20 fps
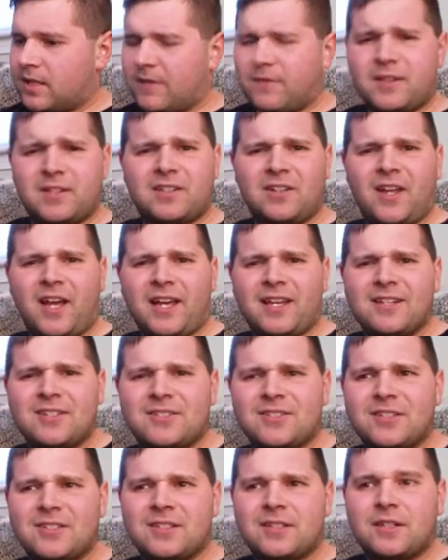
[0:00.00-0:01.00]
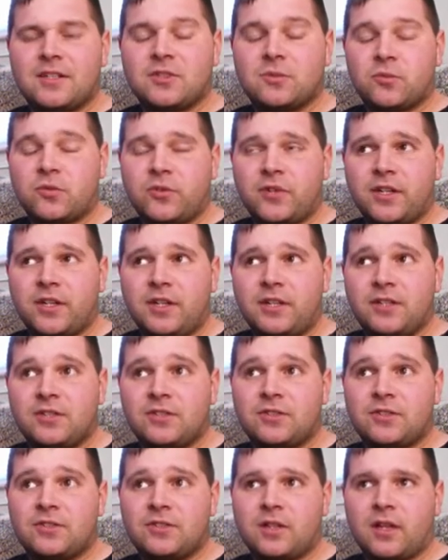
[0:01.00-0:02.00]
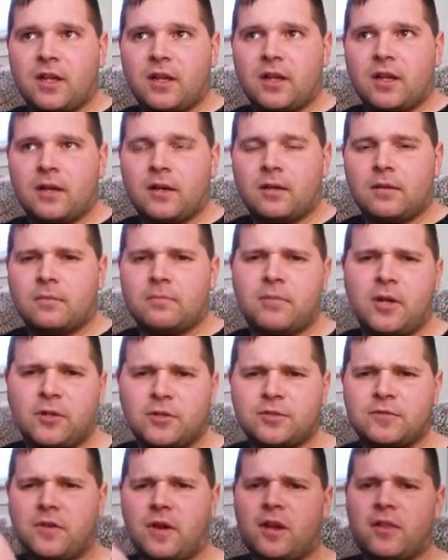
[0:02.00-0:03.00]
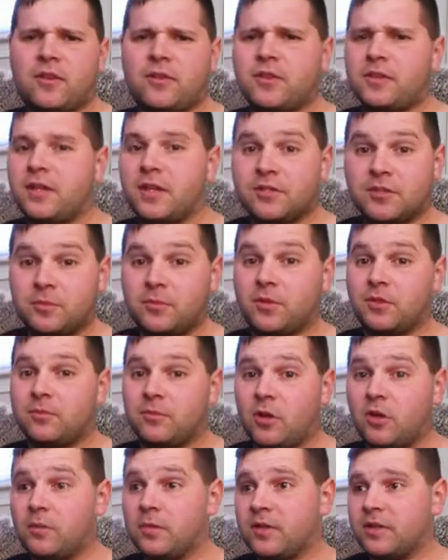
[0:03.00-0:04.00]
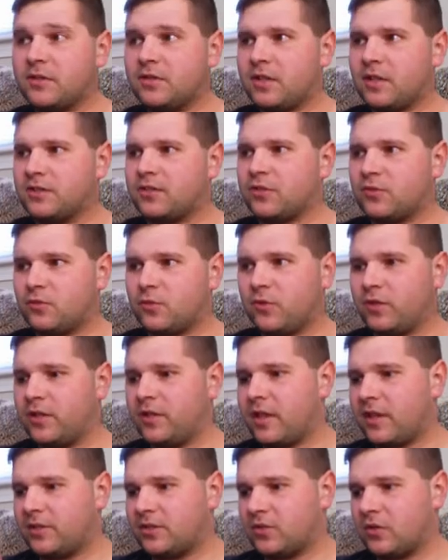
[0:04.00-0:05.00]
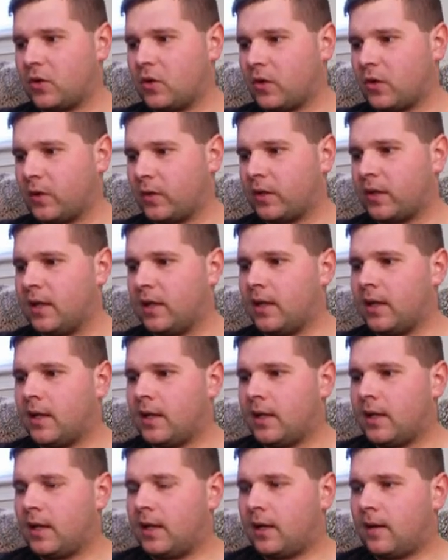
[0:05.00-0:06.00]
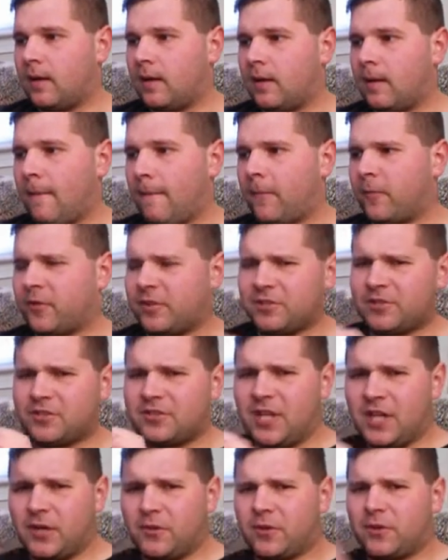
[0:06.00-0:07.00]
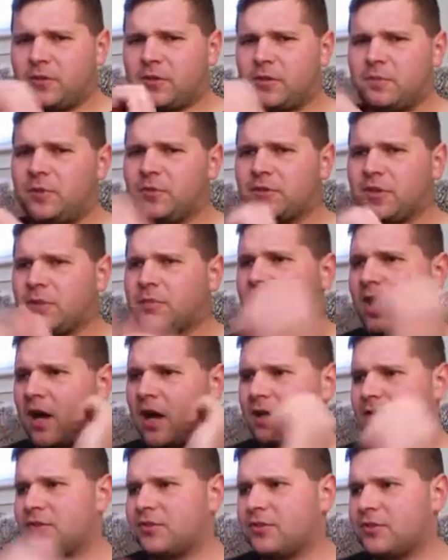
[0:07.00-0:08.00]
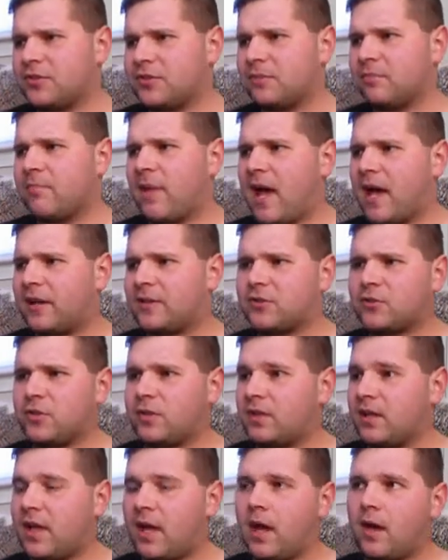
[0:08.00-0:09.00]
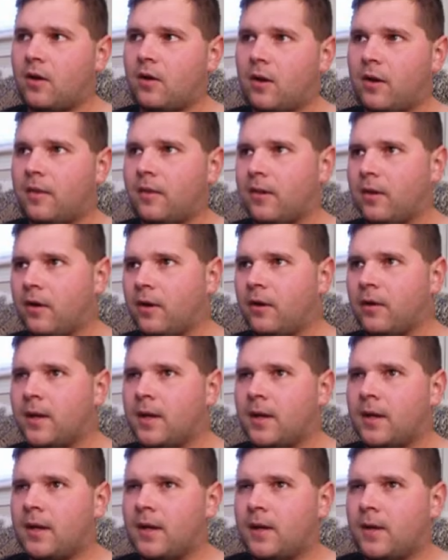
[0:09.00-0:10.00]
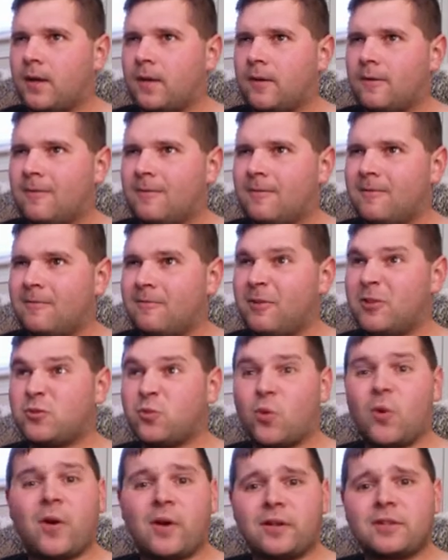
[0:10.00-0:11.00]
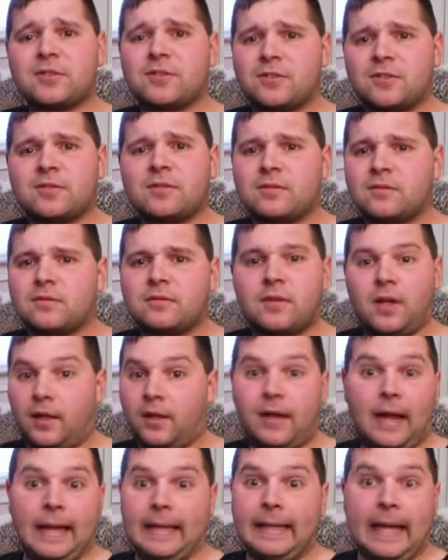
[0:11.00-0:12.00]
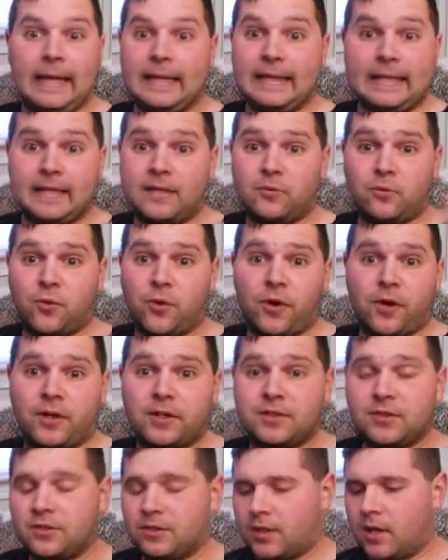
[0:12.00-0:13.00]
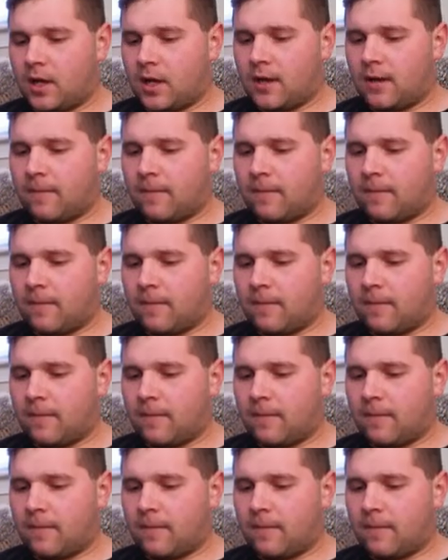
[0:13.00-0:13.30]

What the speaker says: Kevin Kline is in it as Maurice, Belle's father, and he has some good moments. He has this really nice song where he's tinkering with the music box. There's some backstory they add on there, which works. I think it works.